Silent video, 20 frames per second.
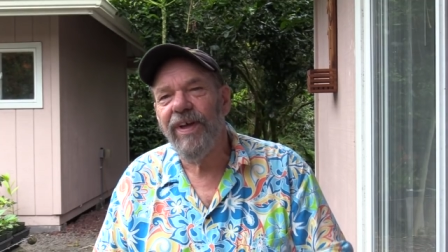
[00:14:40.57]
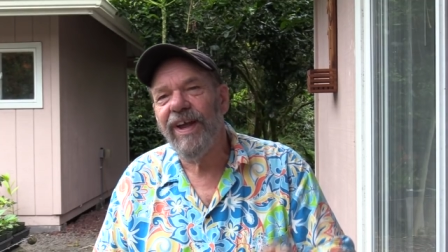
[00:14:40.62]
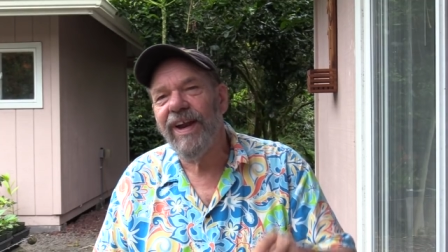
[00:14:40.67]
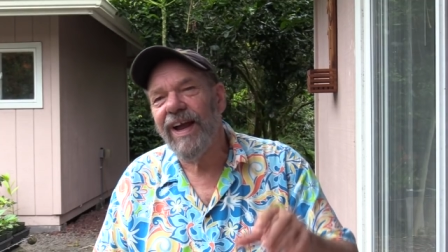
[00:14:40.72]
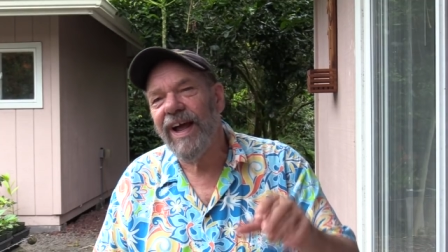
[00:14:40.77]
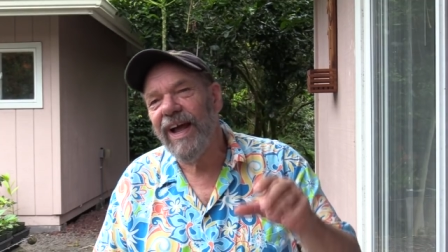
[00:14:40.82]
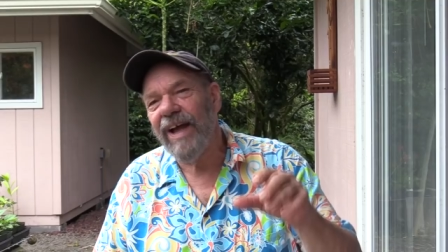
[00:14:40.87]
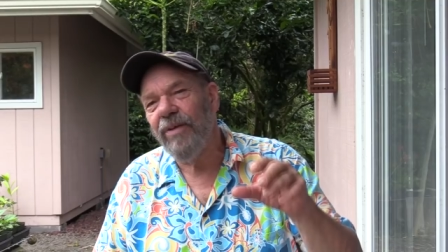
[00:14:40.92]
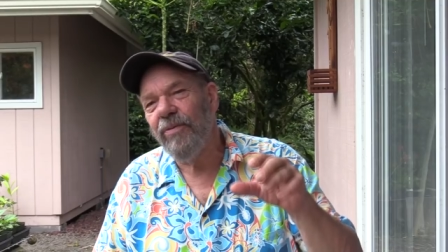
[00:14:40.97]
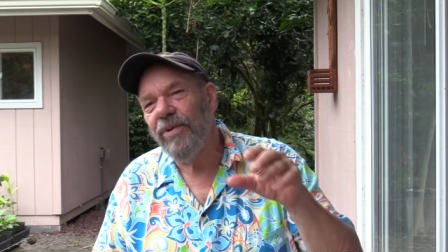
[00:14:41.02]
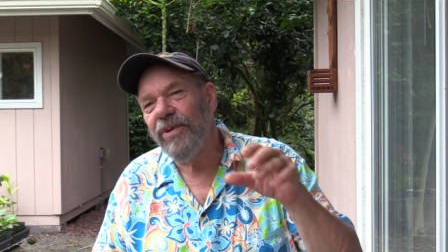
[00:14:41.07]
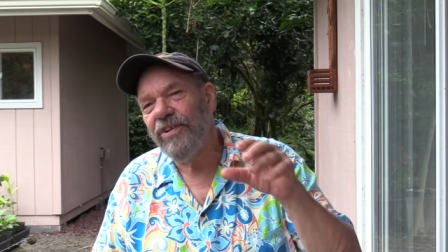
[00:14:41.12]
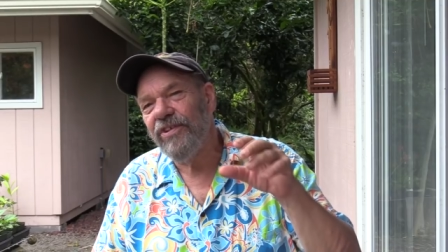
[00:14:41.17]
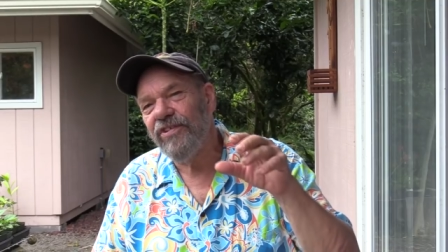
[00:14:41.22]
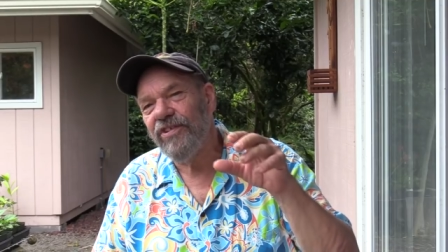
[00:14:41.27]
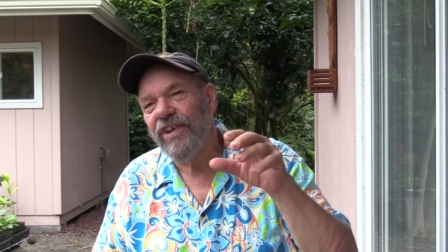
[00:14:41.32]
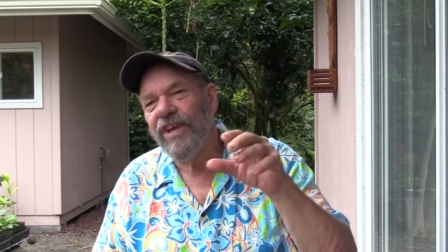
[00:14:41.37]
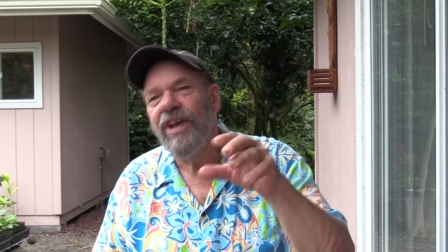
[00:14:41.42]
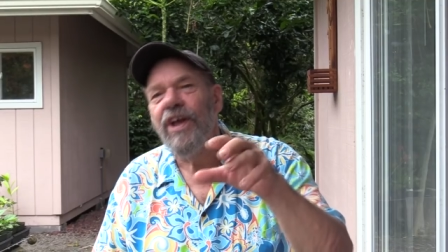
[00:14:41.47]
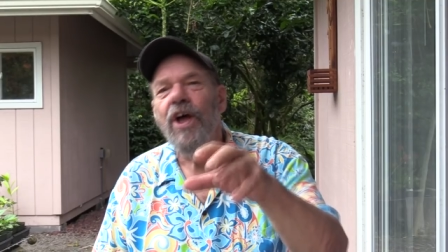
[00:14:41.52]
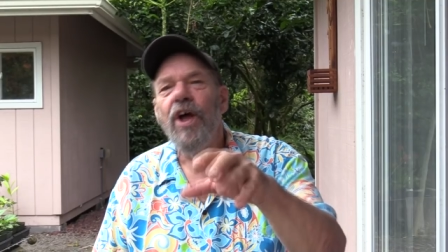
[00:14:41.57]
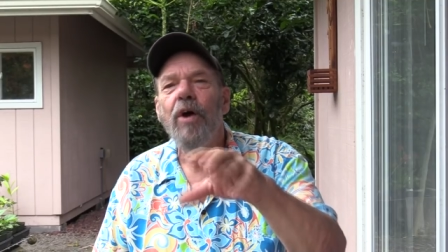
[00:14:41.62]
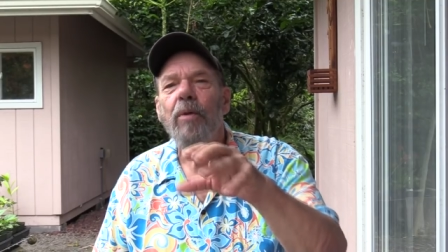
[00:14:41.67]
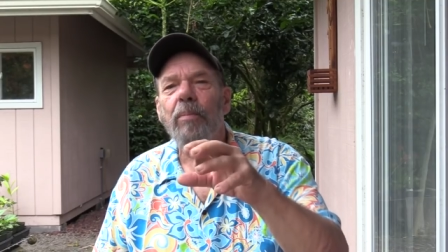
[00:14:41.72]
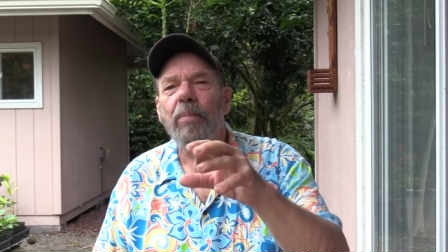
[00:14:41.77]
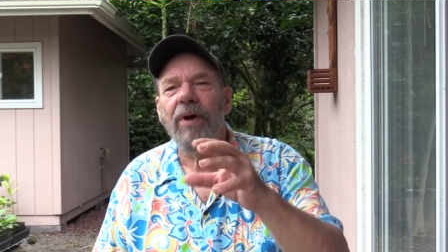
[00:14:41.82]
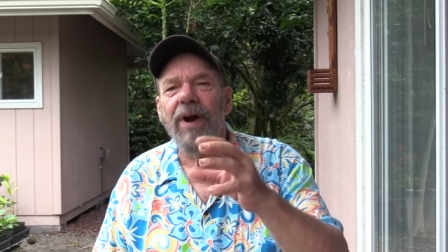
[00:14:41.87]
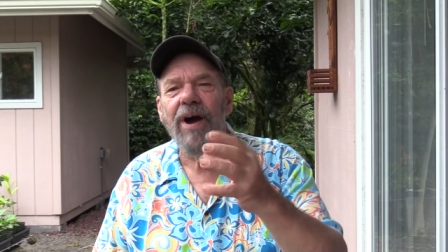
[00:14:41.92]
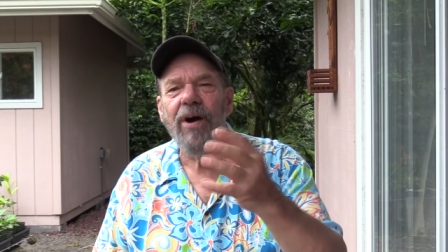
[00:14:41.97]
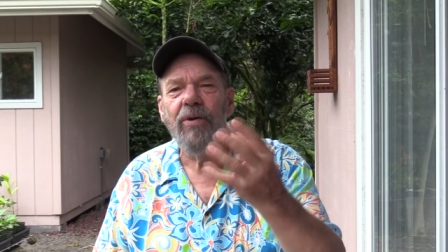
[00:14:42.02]
and I would see
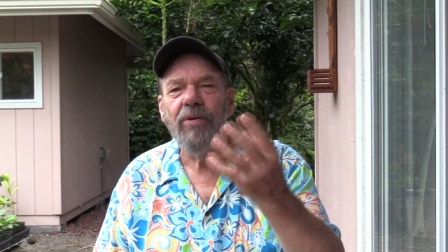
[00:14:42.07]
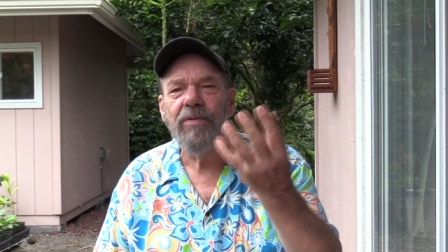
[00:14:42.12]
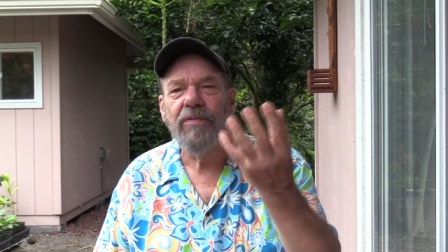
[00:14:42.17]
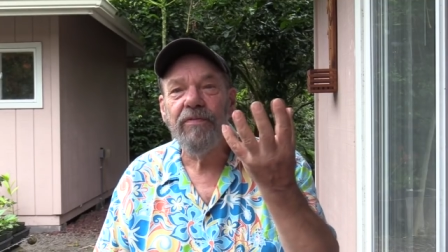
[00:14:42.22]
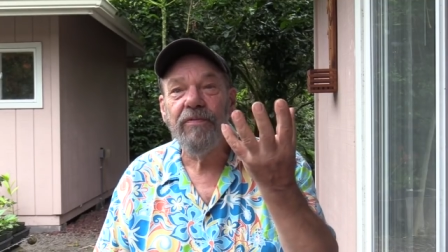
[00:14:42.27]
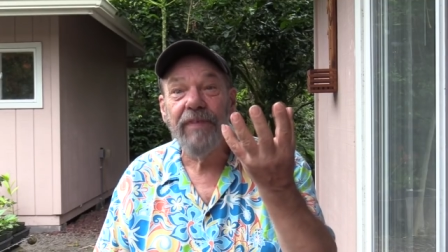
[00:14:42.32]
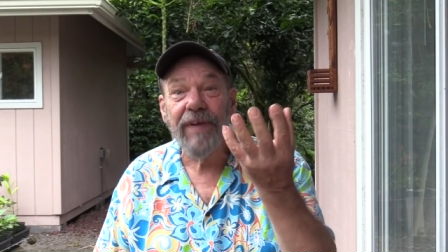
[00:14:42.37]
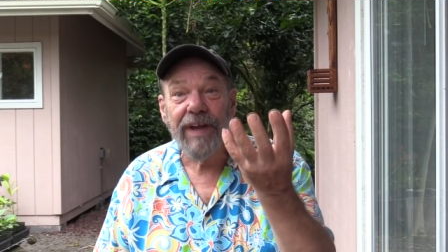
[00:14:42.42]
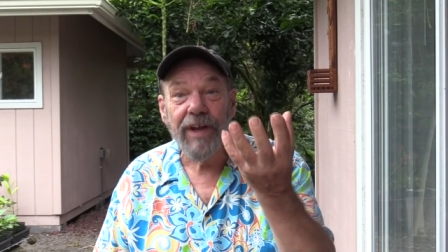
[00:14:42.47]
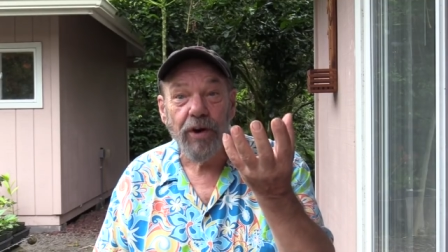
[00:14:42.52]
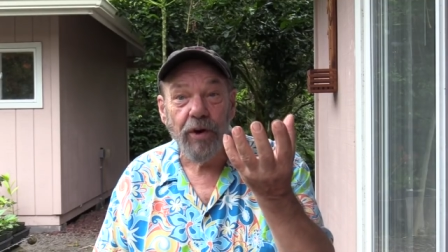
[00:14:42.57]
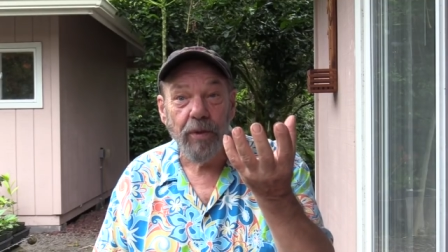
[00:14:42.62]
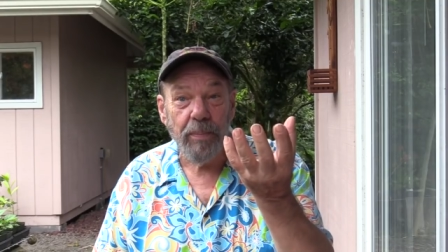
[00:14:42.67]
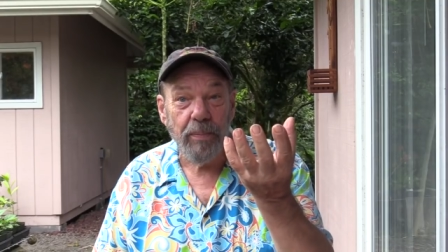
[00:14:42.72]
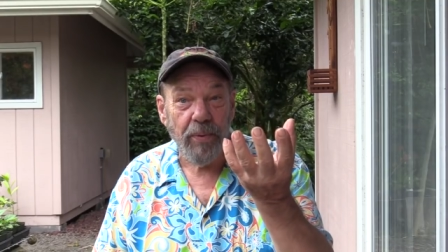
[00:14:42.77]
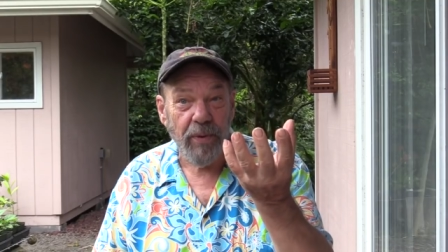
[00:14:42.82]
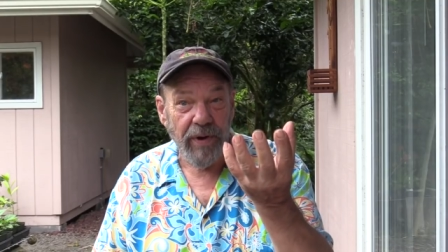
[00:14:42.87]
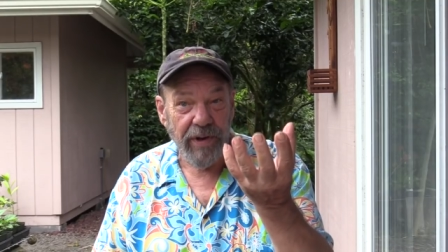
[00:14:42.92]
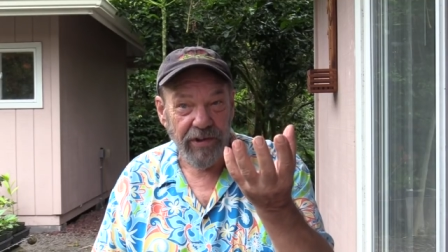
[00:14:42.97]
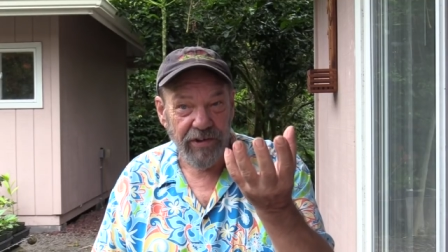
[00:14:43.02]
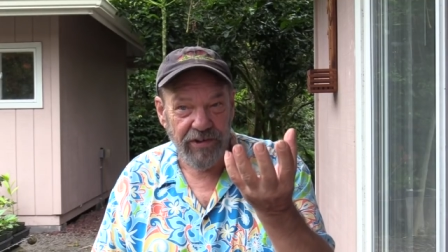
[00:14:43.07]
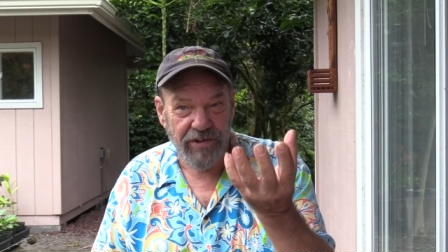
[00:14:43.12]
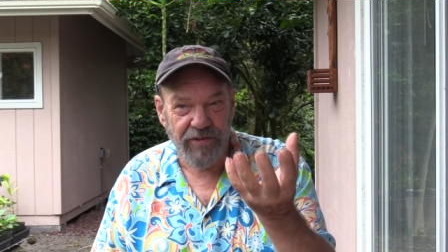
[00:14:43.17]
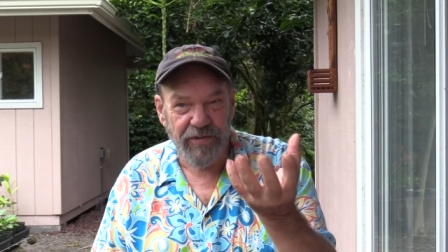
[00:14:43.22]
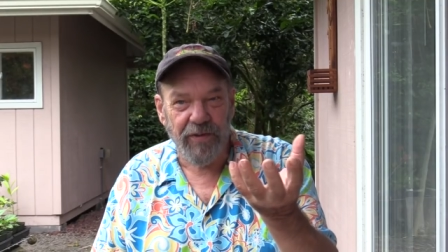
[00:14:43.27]
brown fingerprints